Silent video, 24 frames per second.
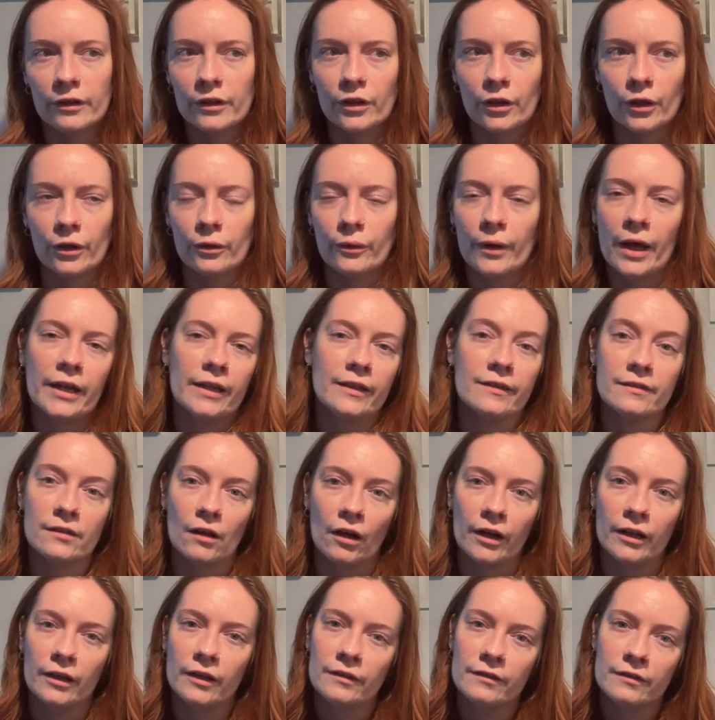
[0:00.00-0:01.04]
you know, any
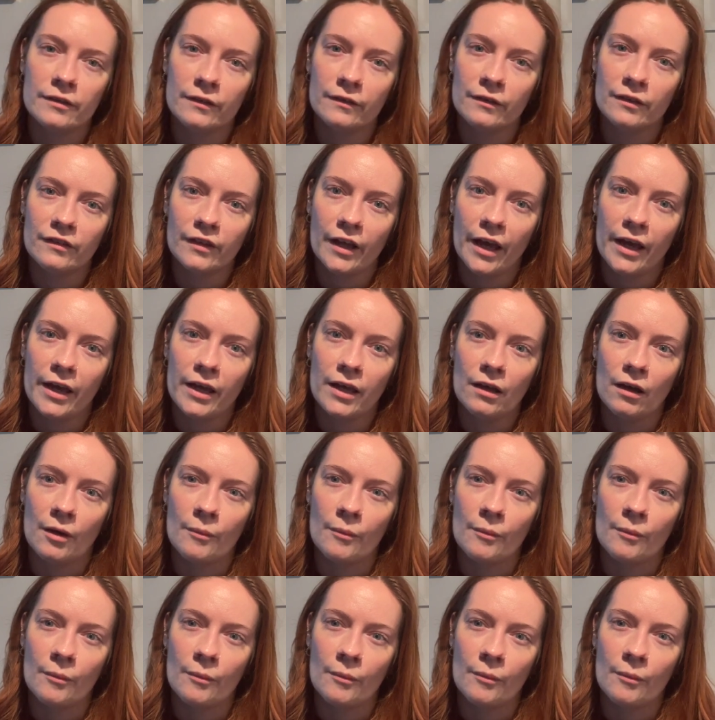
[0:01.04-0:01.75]
silence in the day.